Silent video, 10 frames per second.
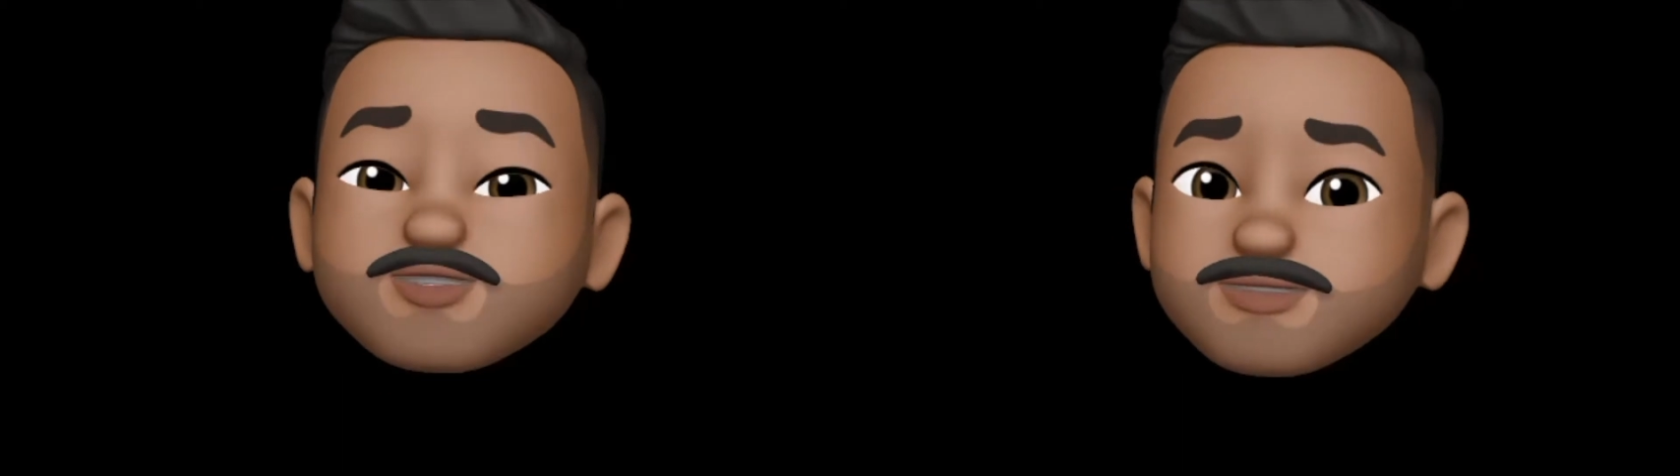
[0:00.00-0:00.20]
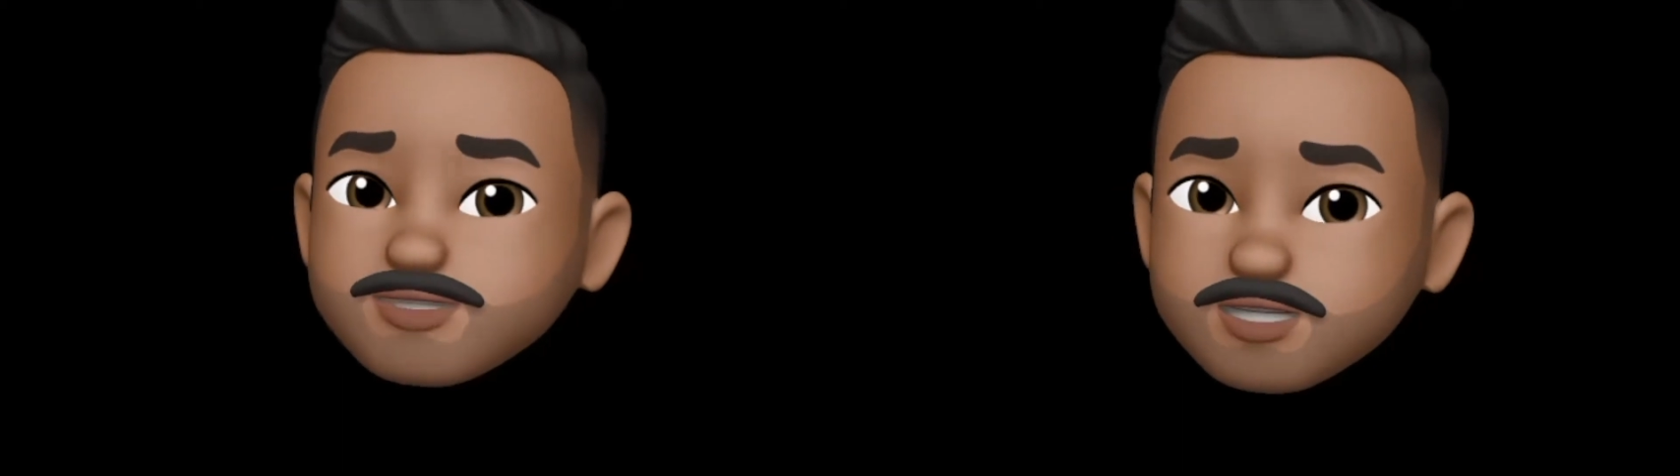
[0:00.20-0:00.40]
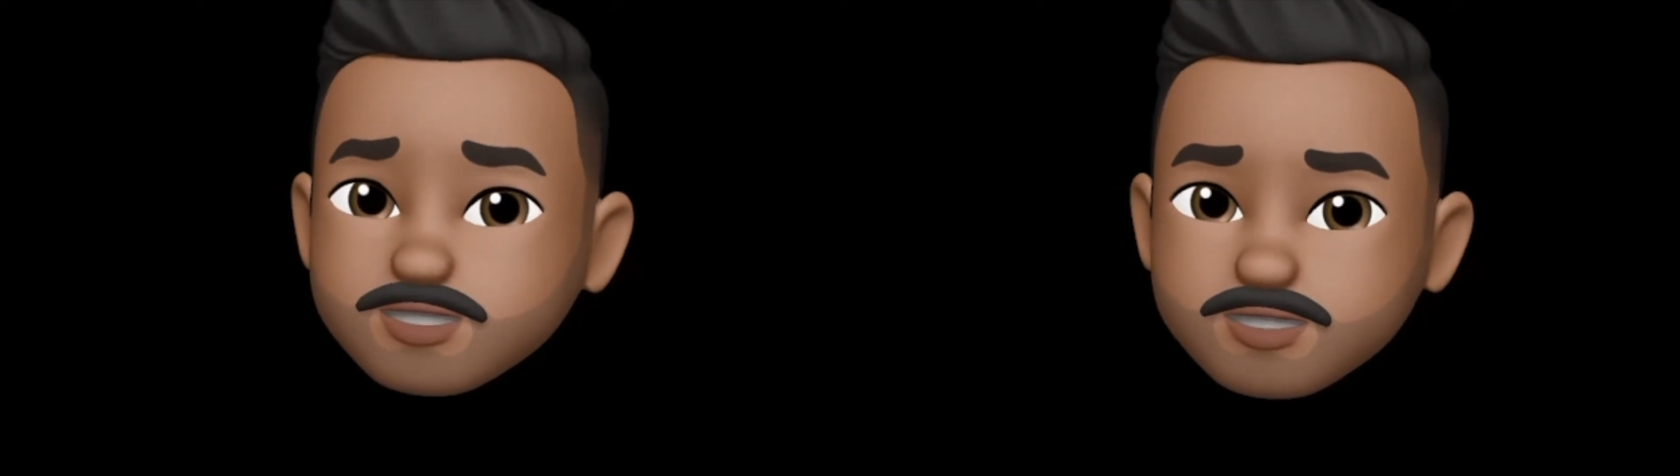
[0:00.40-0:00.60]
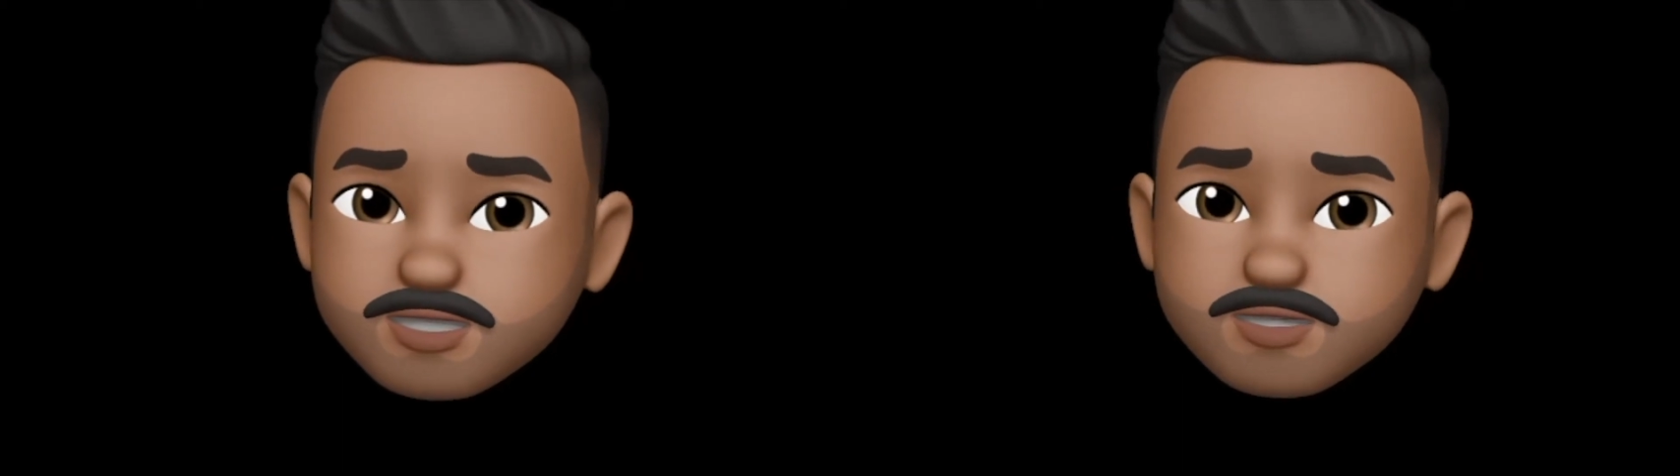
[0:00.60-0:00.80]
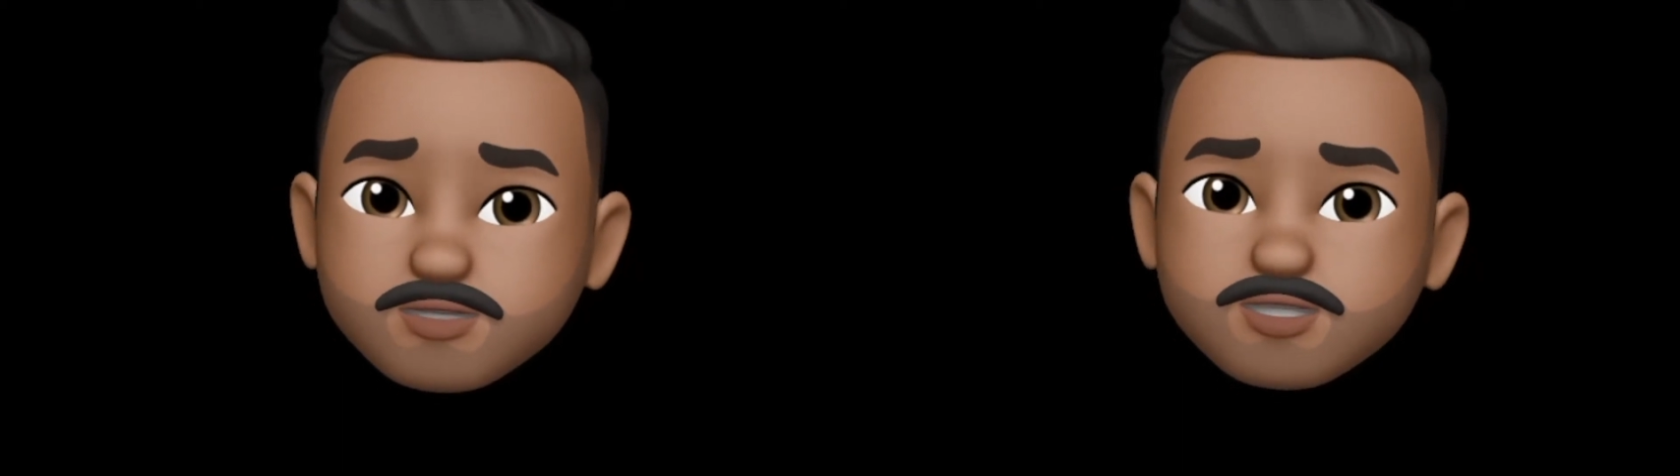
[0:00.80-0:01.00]
Lack of
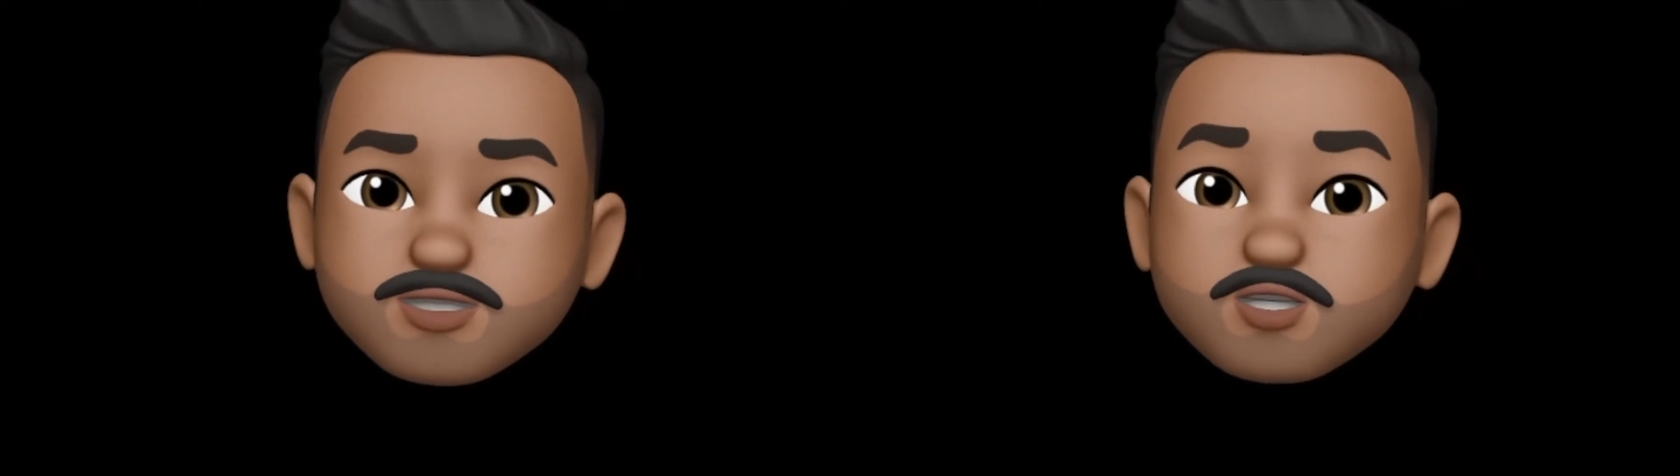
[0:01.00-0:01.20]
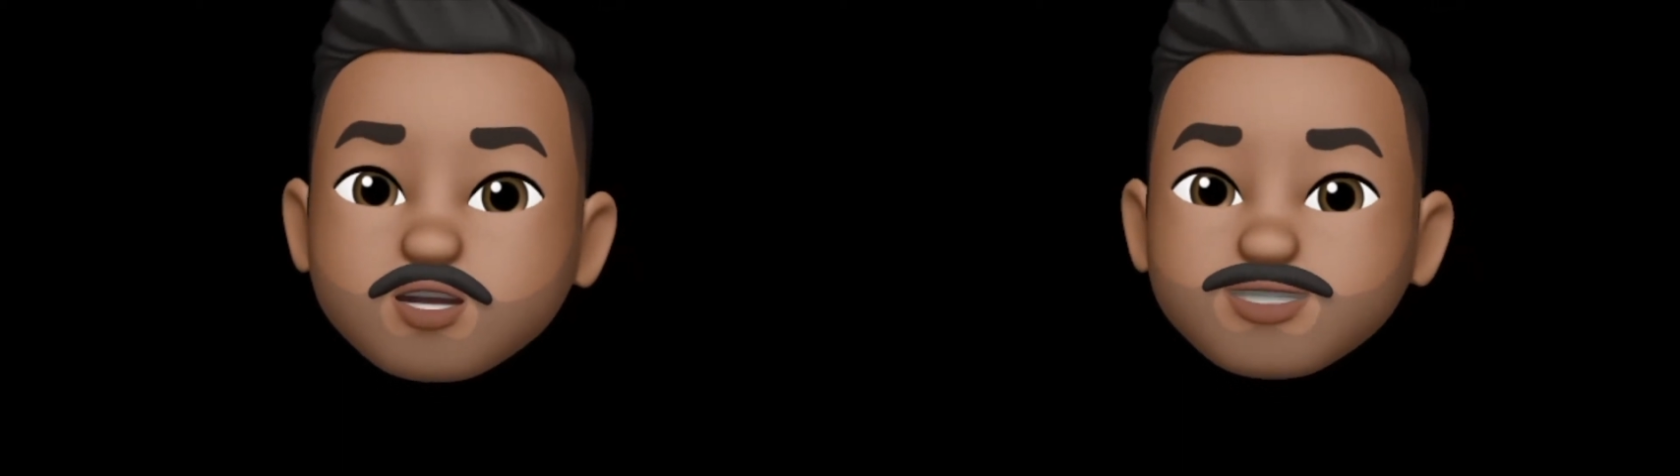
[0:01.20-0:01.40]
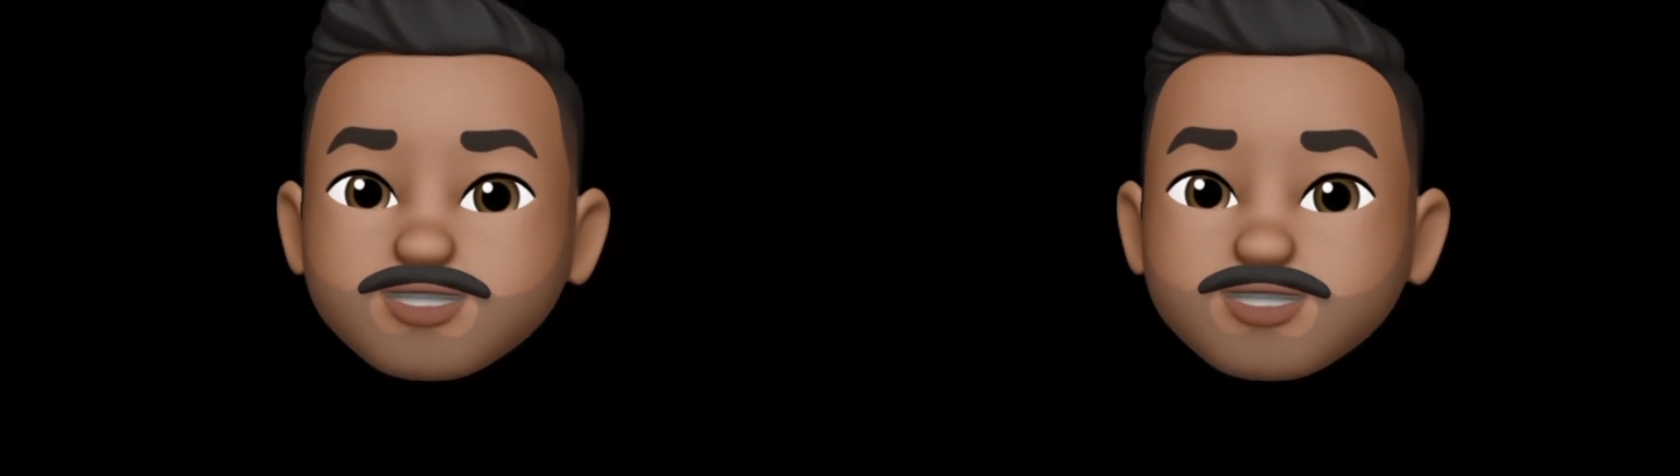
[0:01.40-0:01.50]
facial cues